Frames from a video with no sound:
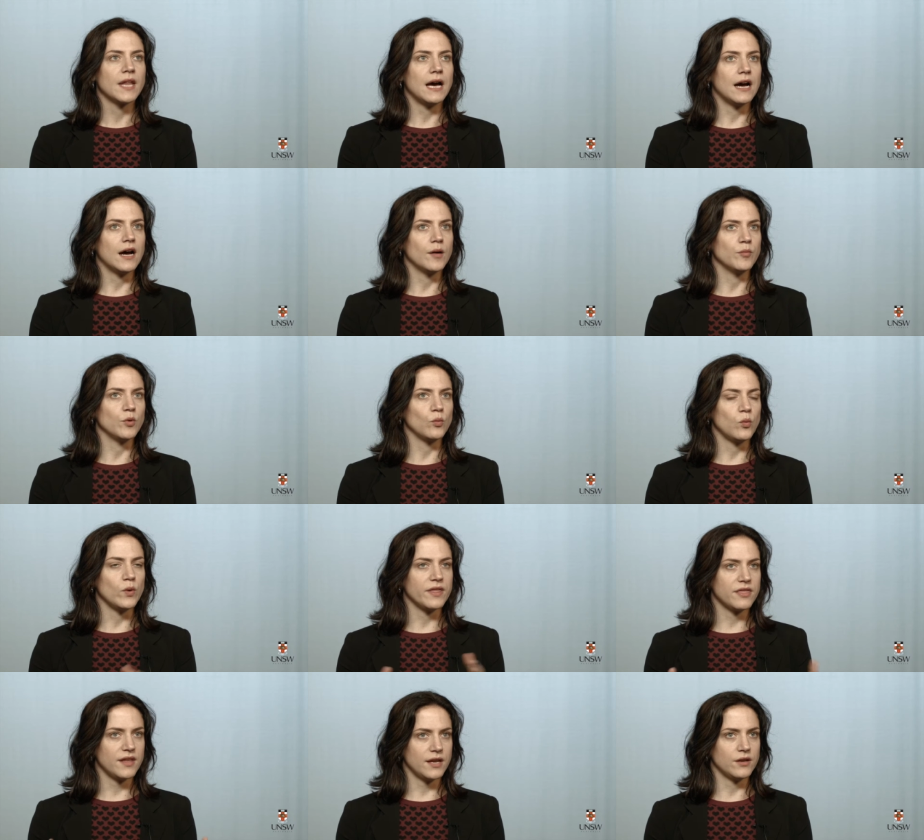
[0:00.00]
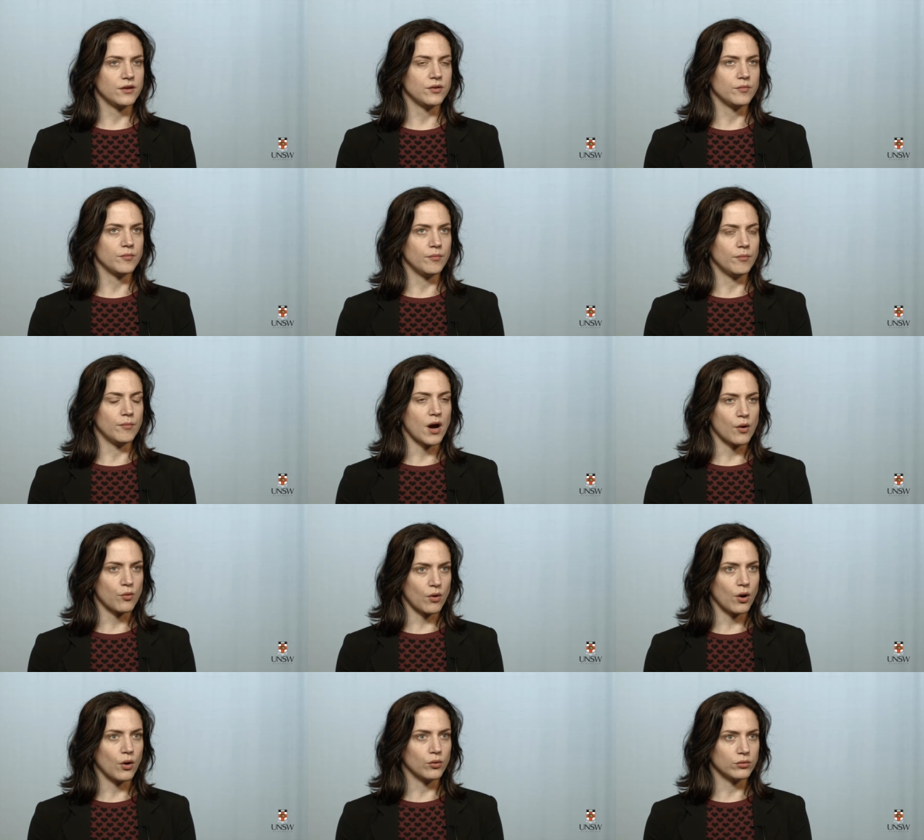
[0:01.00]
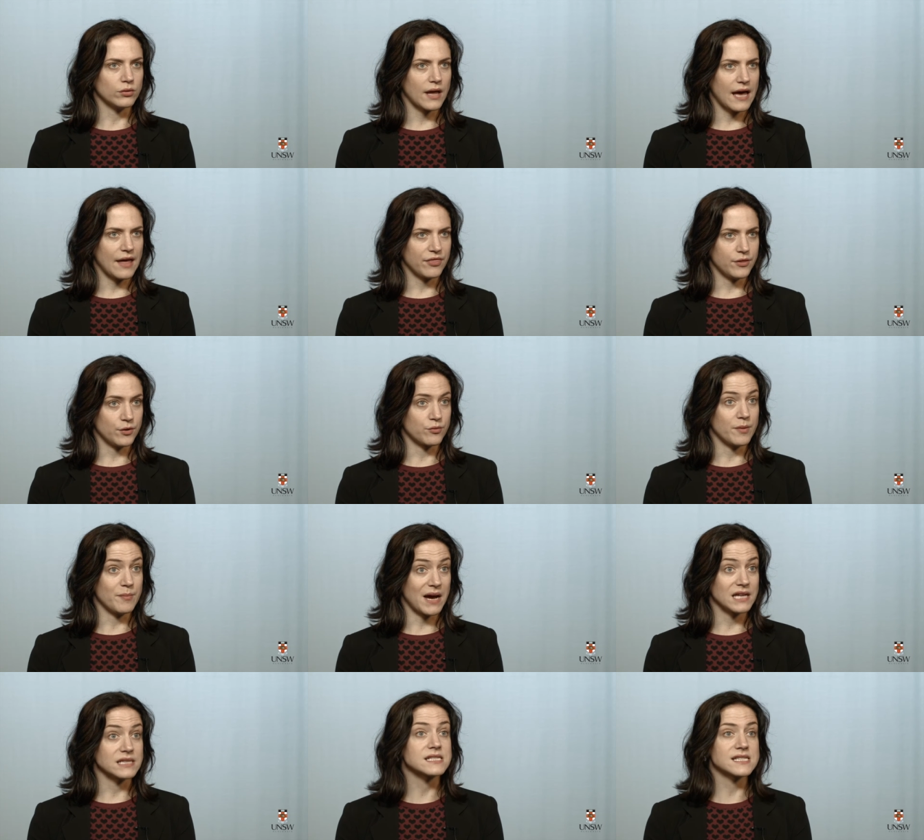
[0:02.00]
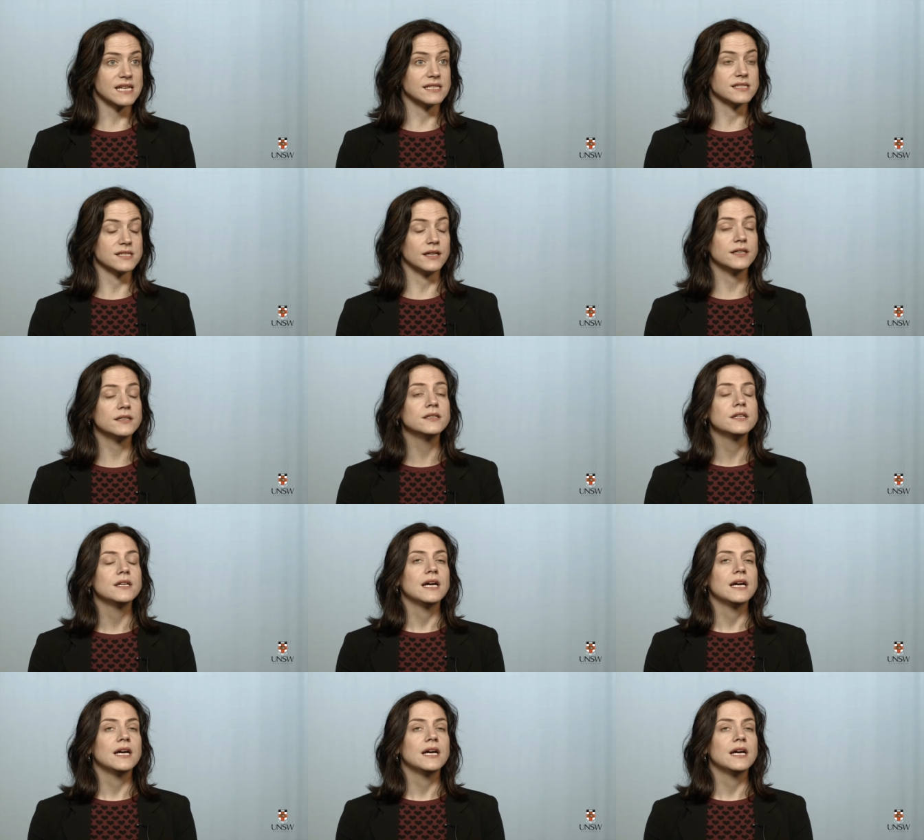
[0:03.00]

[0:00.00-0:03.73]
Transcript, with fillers: um, within my role at the Remand Centre.